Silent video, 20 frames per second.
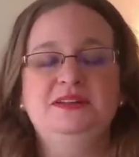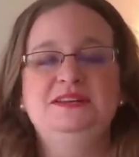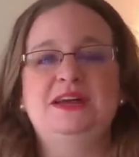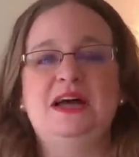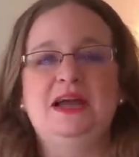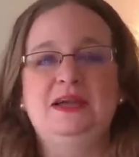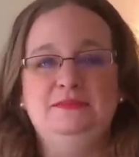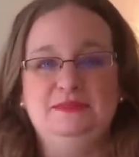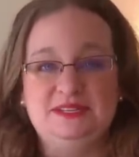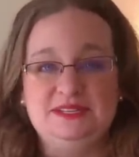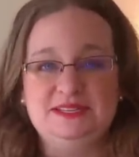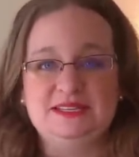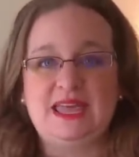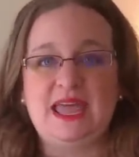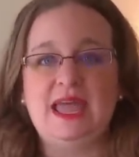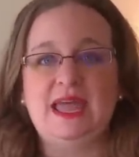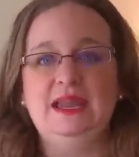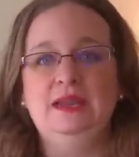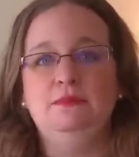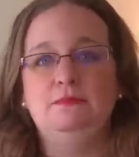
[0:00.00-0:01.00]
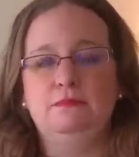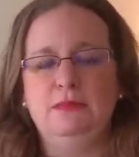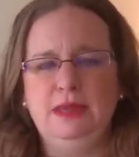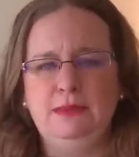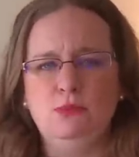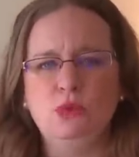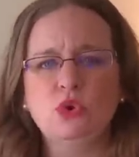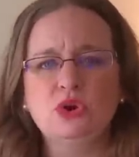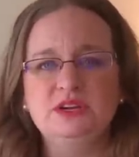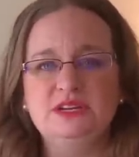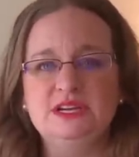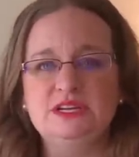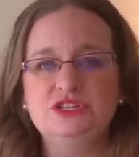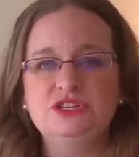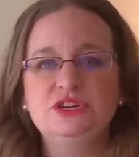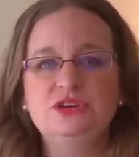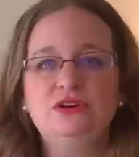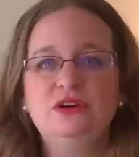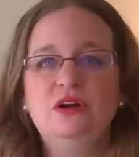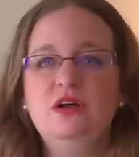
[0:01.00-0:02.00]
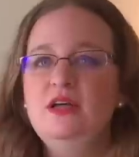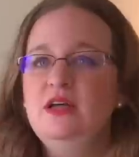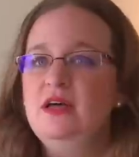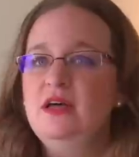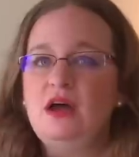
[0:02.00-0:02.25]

time to scan and be more digital,